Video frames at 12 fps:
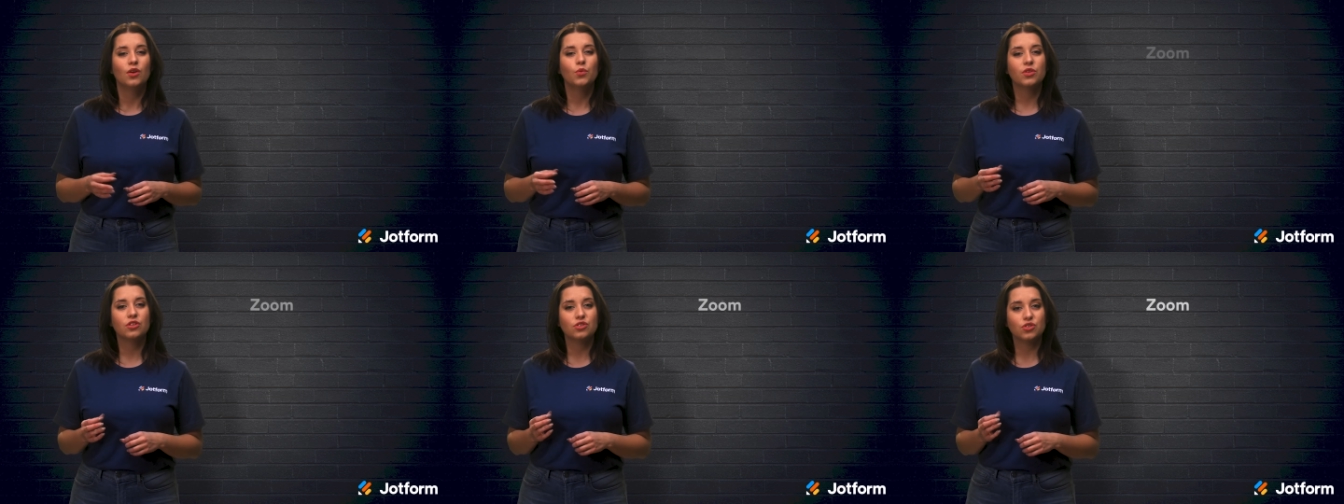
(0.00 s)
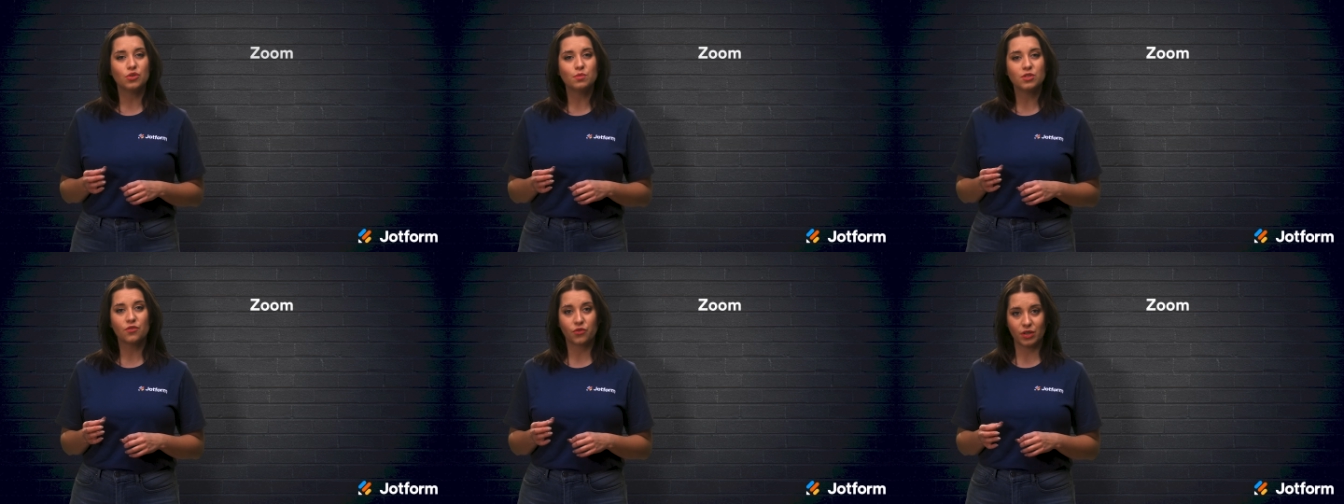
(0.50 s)
With
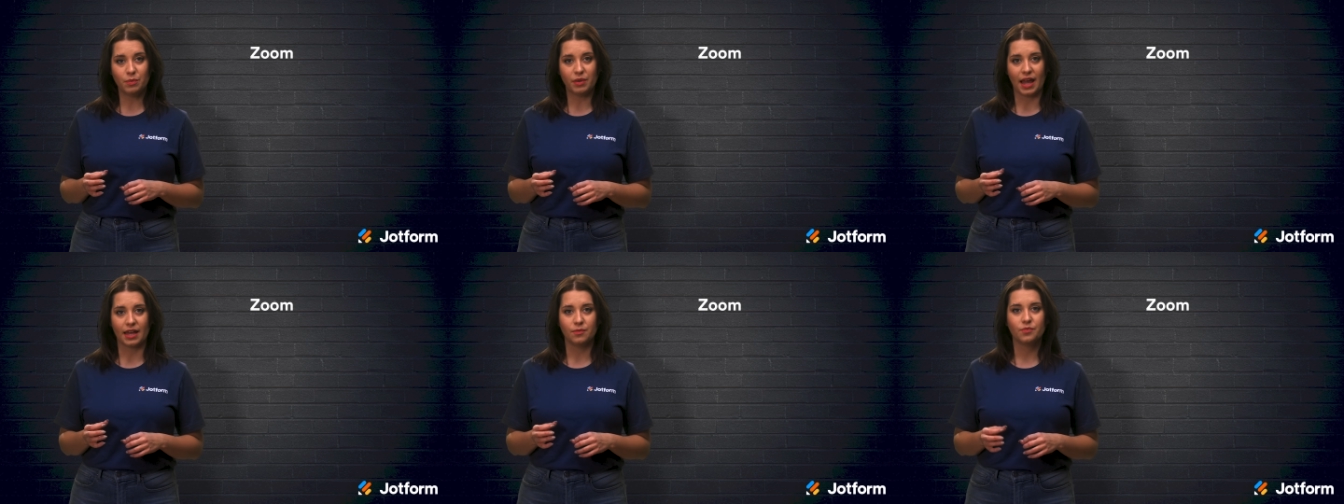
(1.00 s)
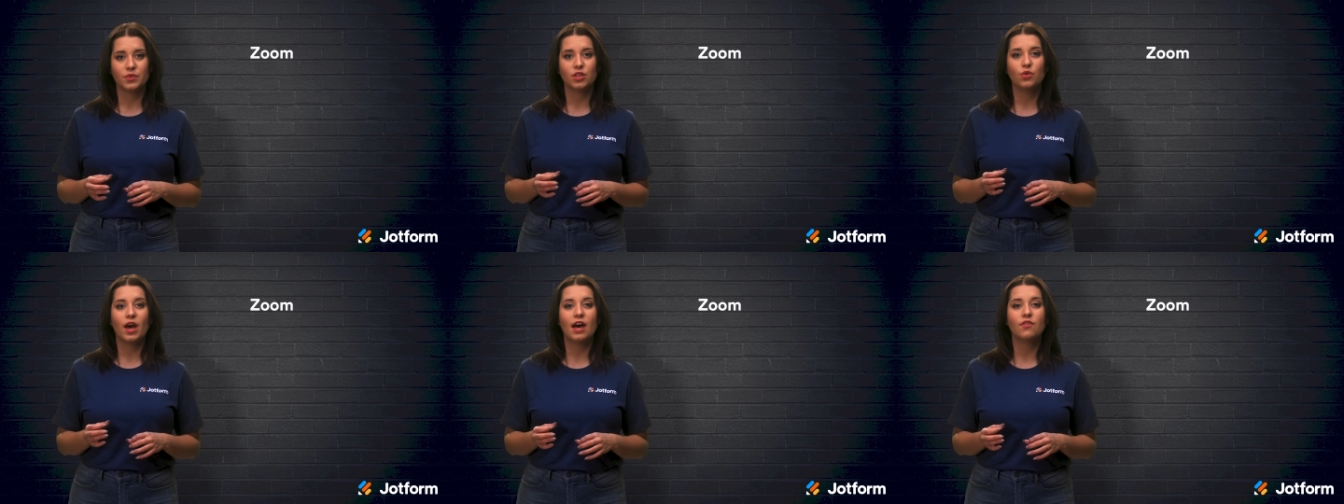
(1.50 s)
Zoom's free plan,
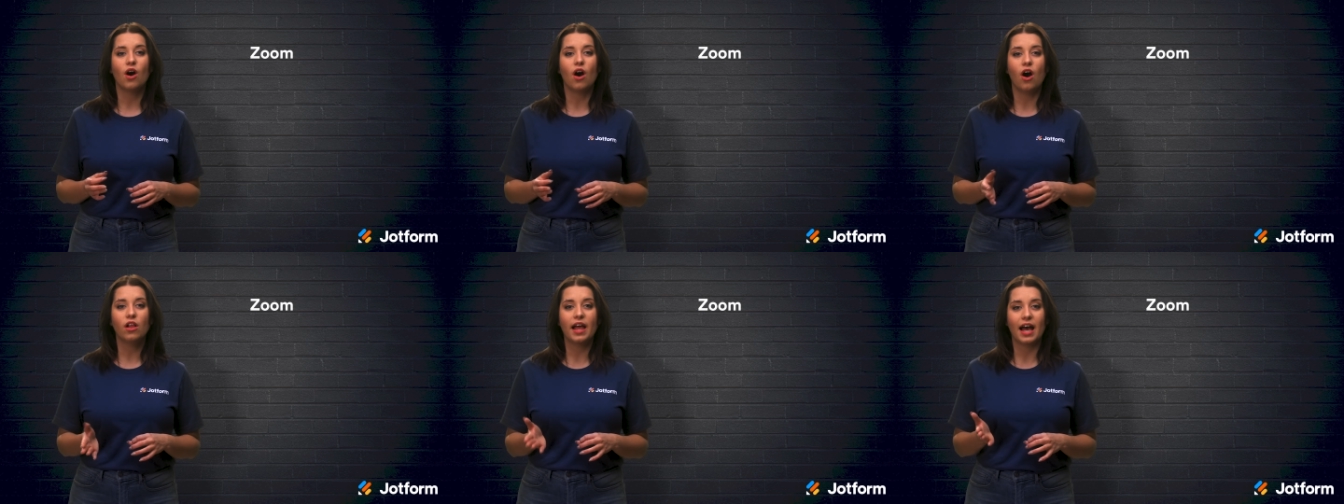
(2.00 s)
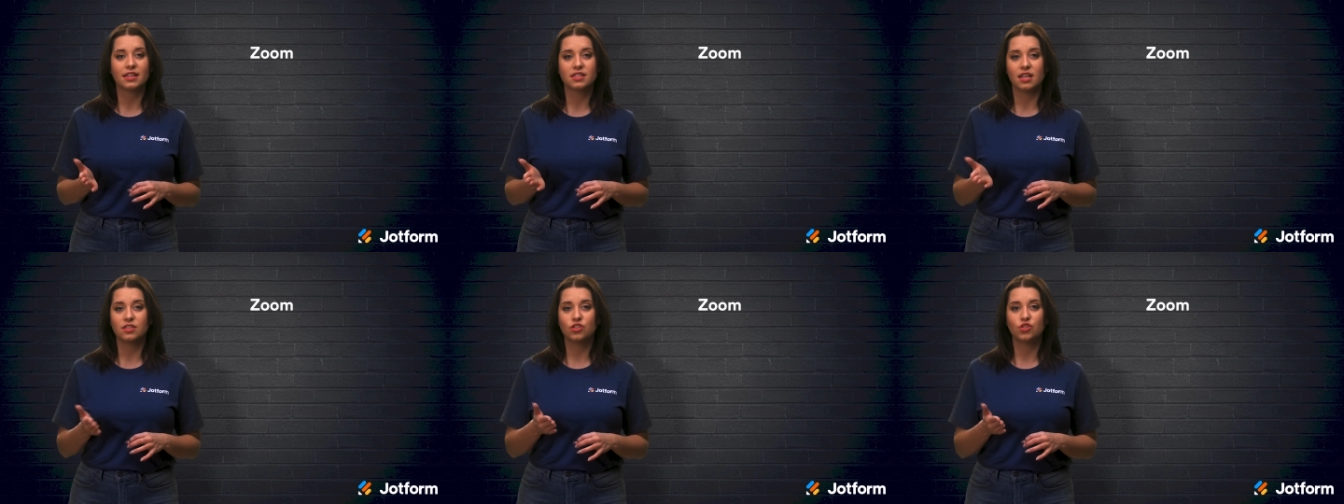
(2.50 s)
you have all
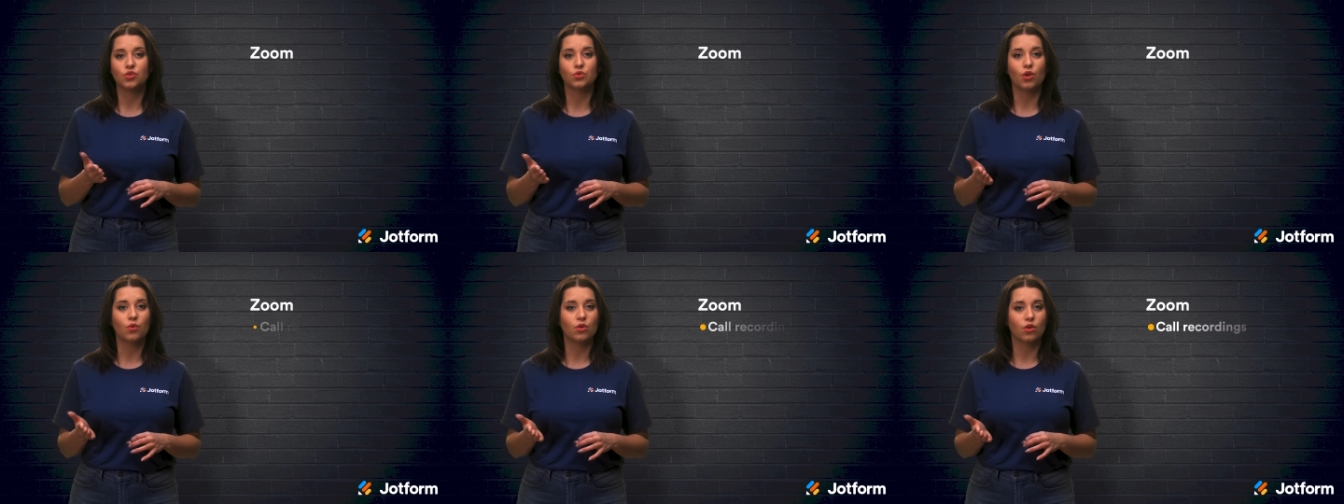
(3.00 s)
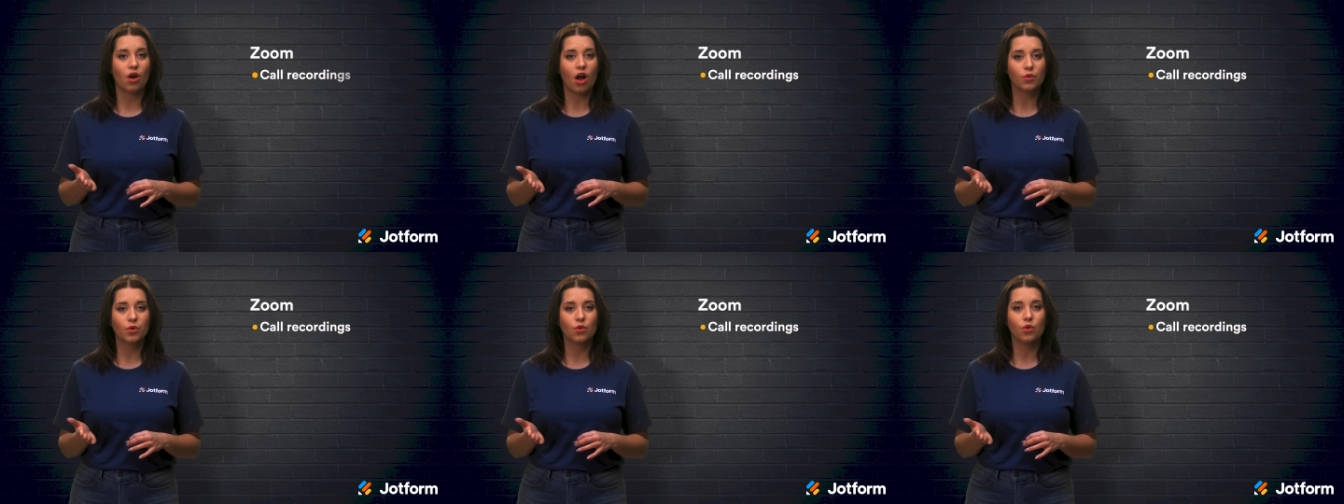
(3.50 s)
access to local
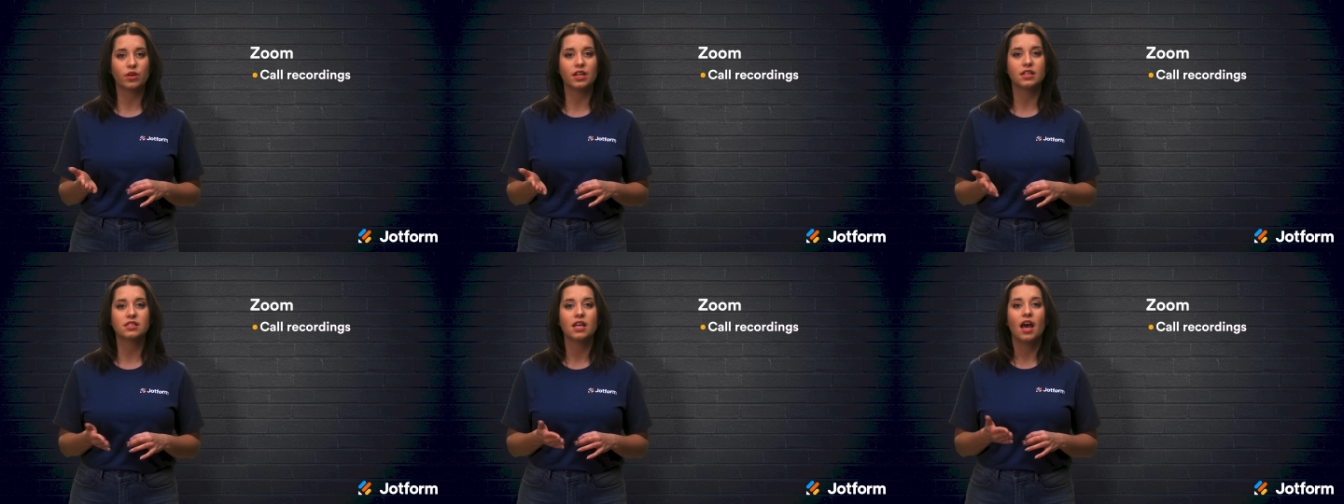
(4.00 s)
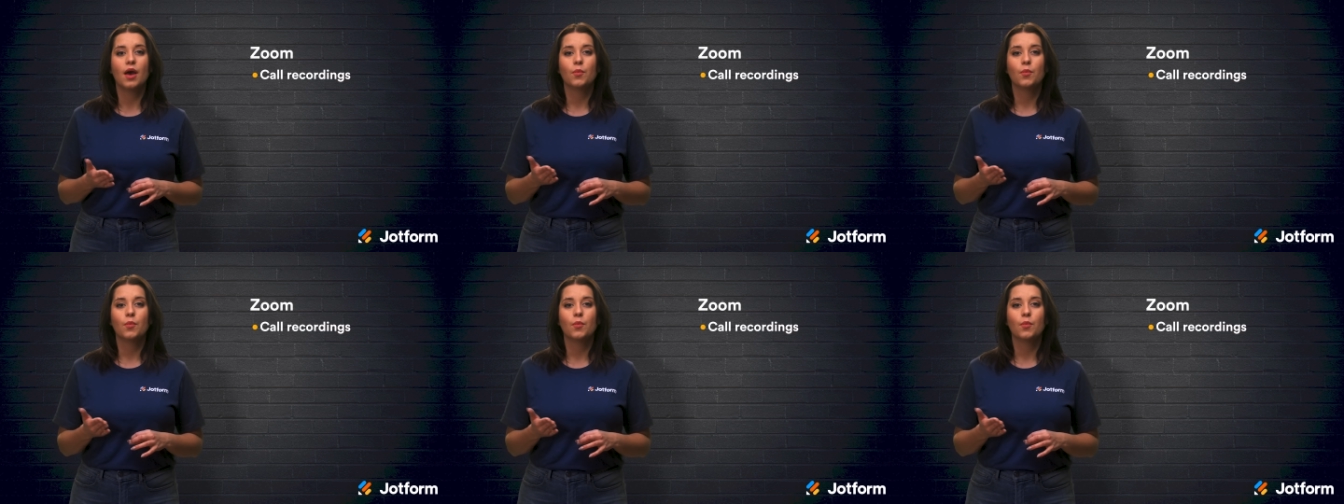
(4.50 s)
call recordings,